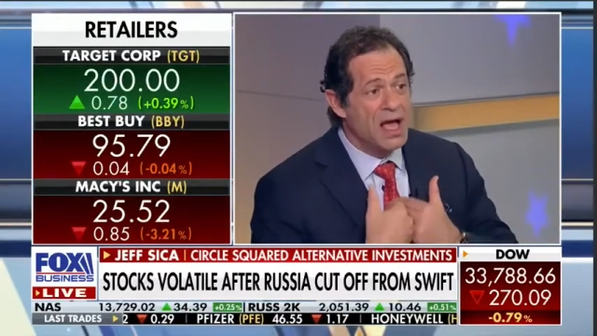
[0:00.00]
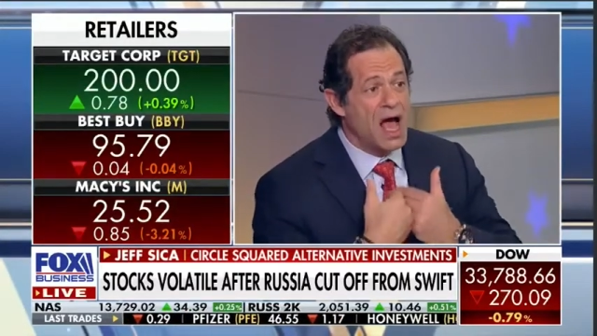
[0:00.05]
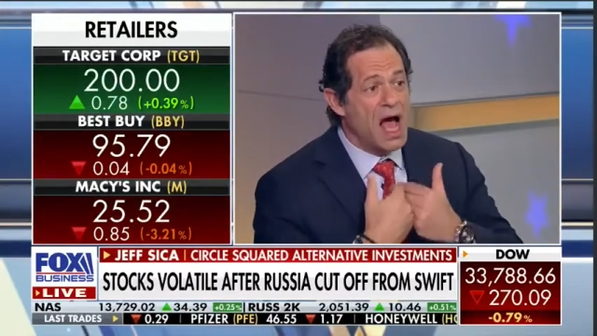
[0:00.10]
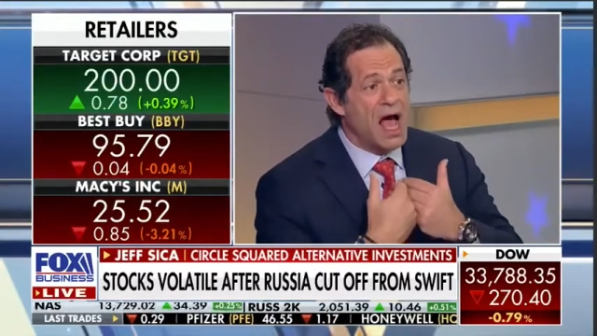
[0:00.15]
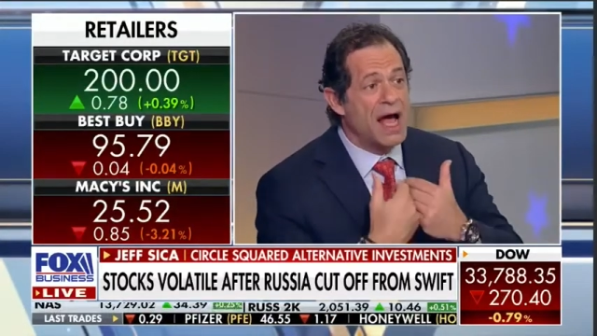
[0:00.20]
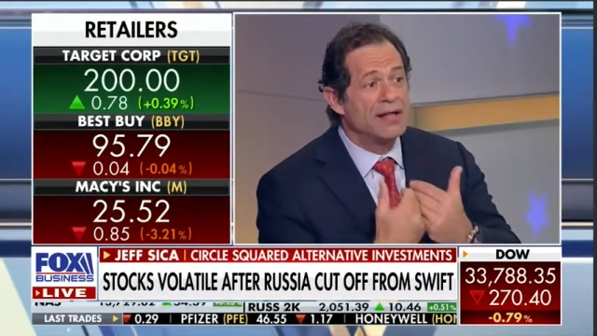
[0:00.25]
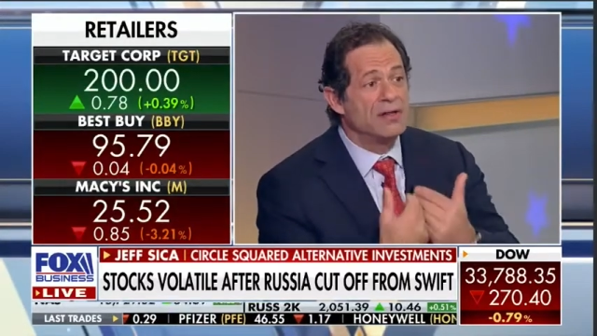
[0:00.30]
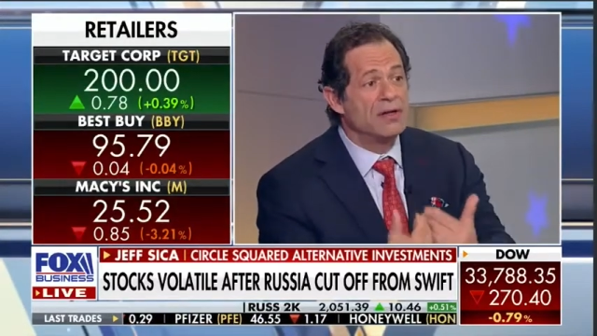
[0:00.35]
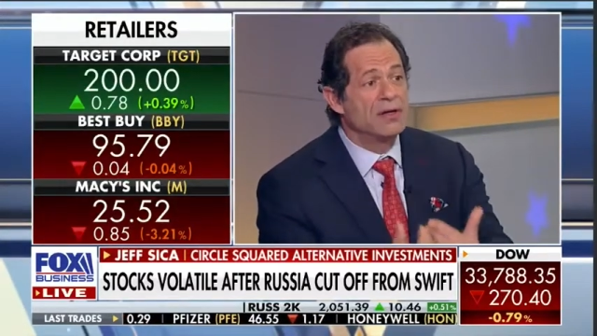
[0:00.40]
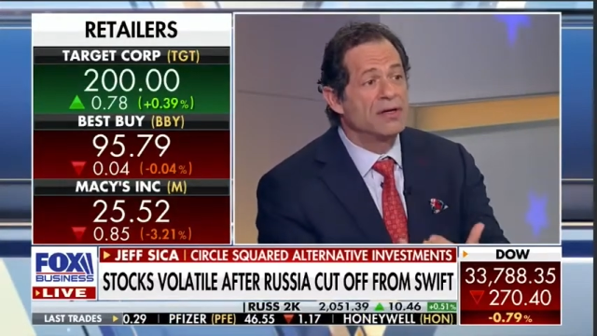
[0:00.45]

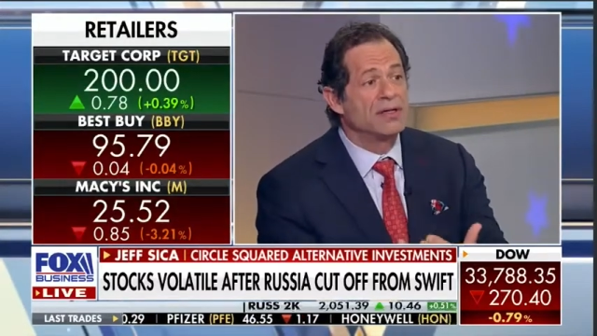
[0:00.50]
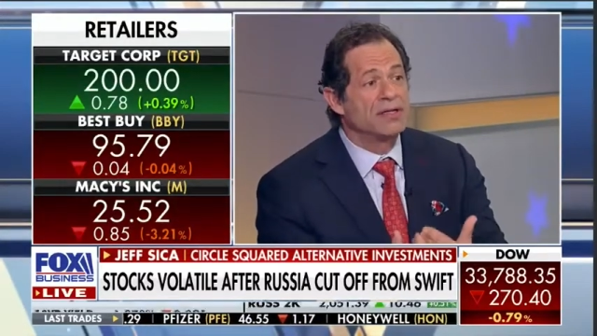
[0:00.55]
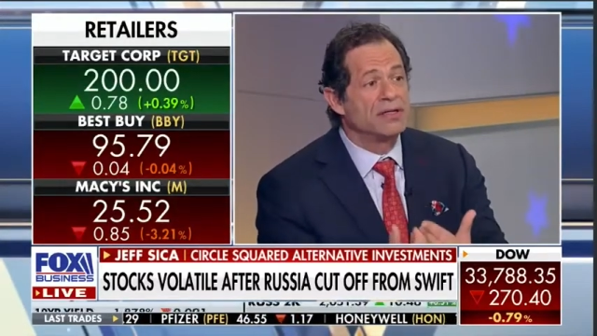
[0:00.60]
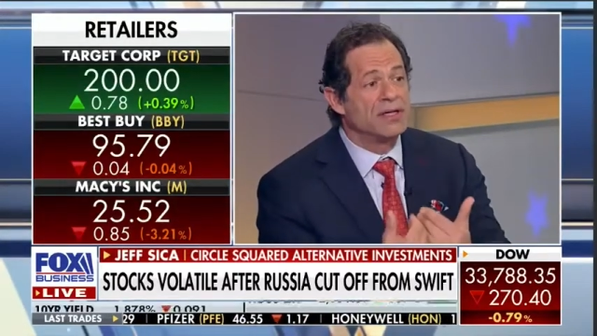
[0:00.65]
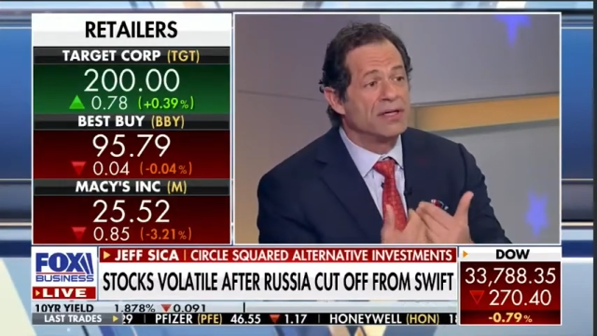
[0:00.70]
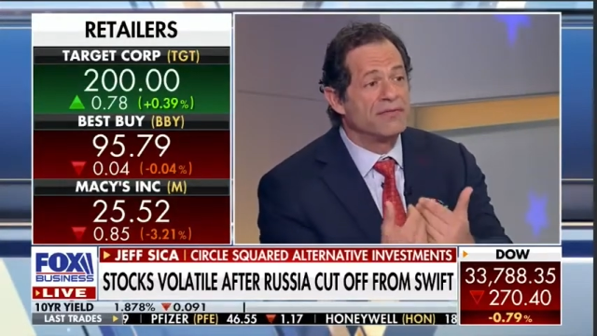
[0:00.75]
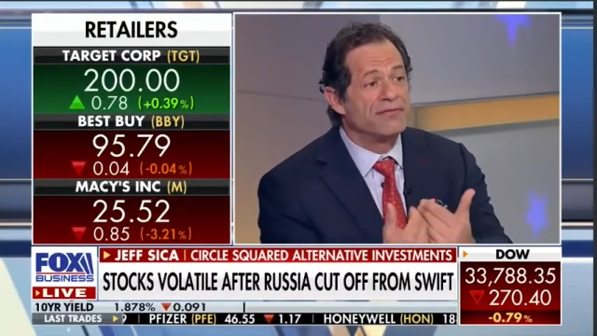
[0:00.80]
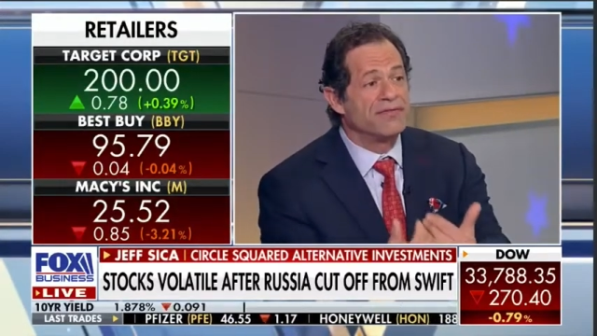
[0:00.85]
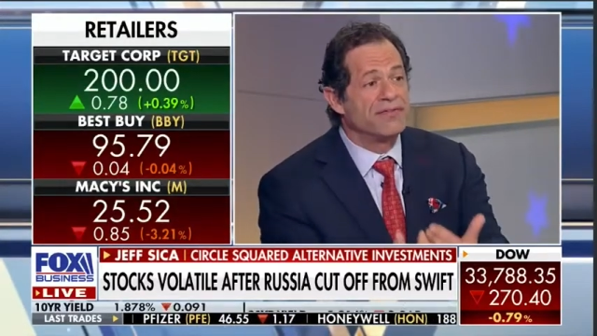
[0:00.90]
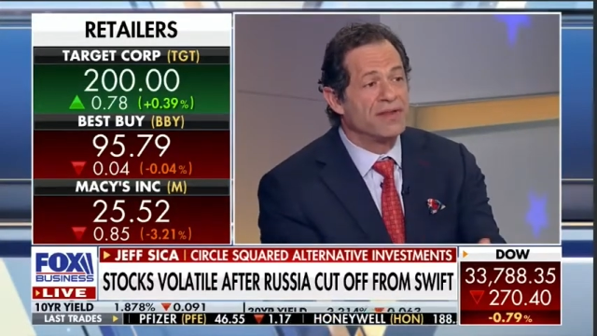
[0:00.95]
I look at
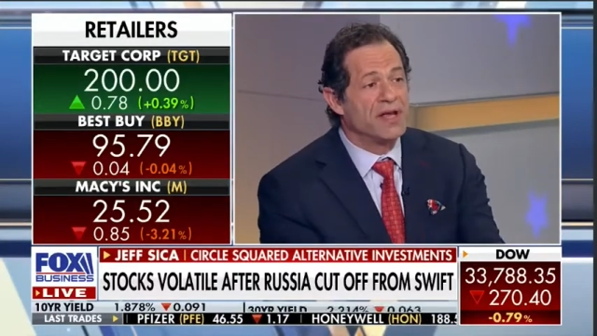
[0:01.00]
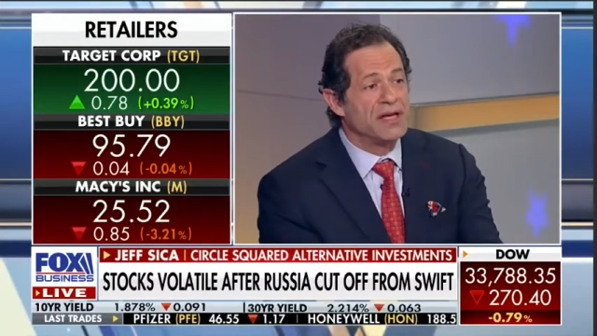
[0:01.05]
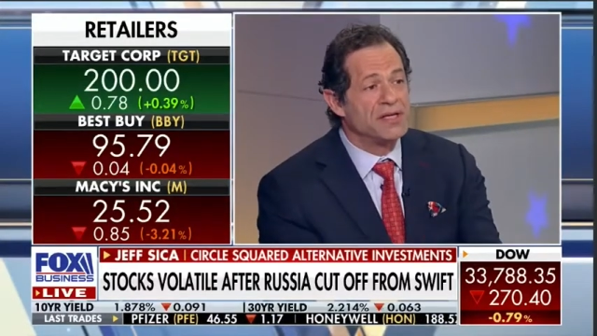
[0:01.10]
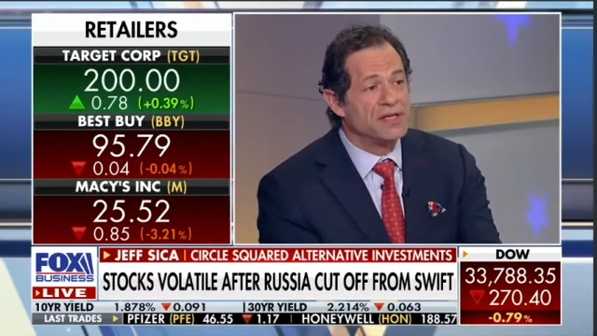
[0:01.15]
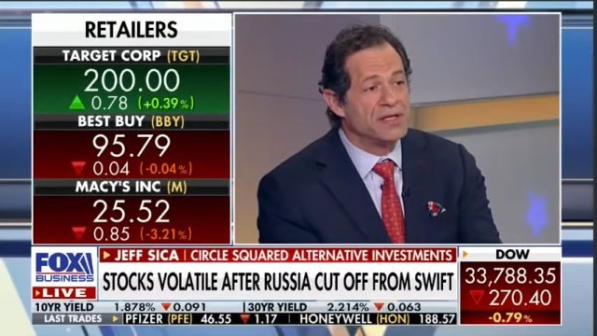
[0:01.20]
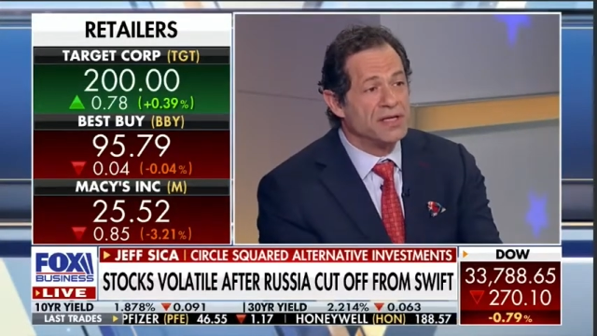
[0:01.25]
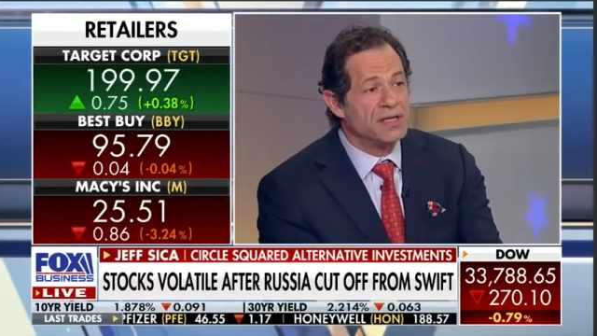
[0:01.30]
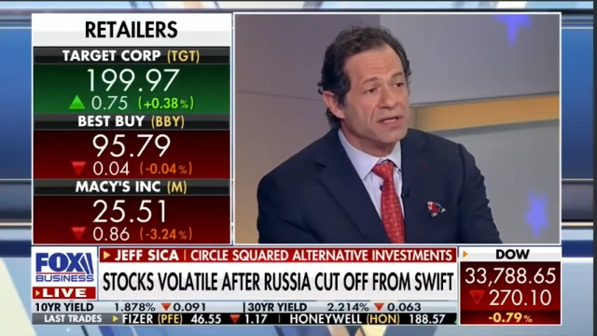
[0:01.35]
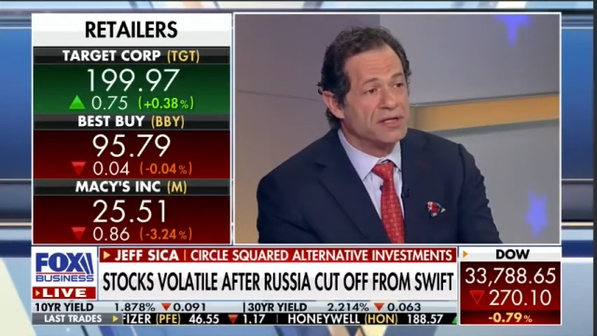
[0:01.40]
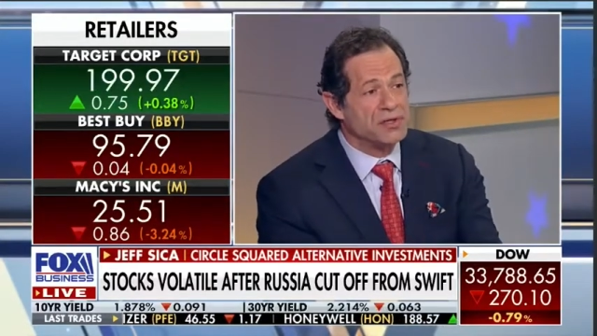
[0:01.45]
the
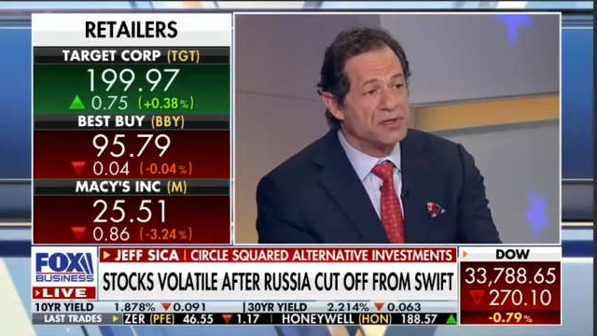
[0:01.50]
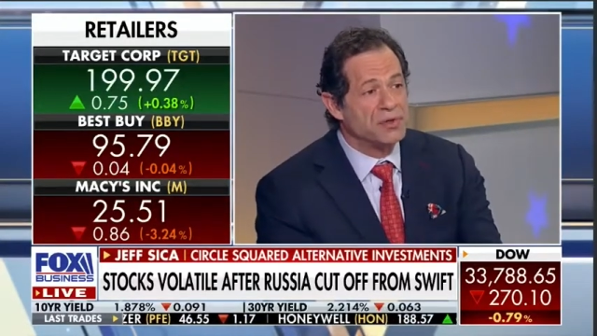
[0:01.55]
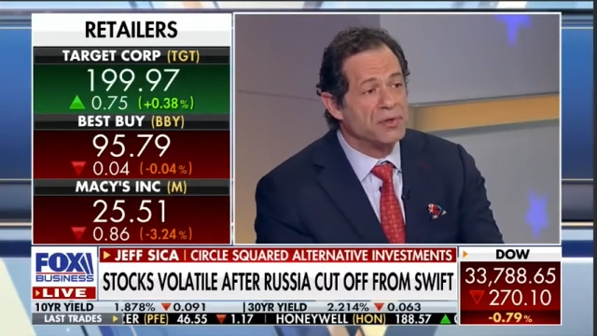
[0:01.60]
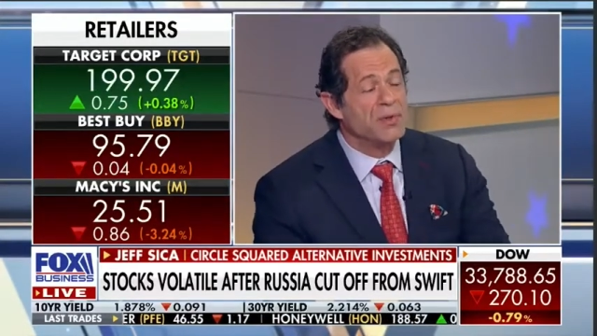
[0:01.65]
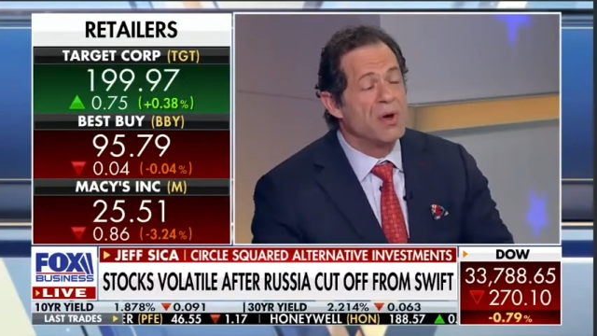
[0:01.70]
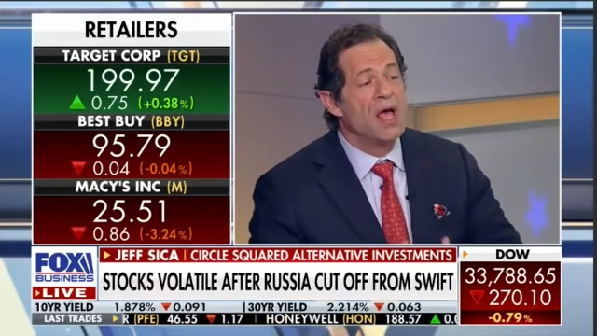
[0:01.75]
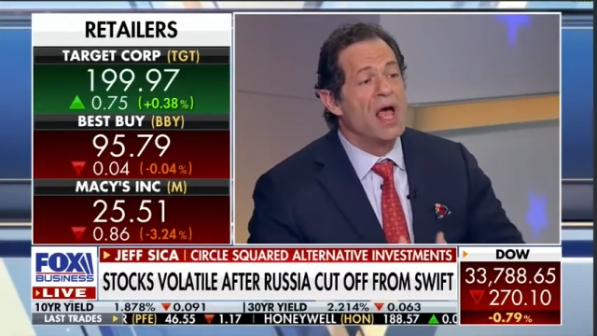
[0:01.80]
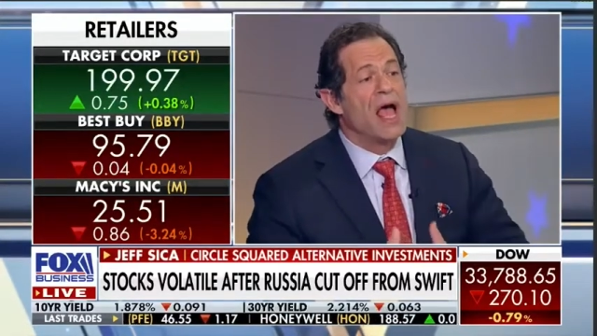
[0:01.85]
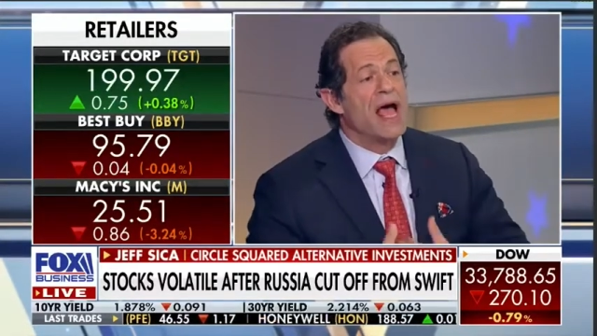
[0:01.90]
inflation issue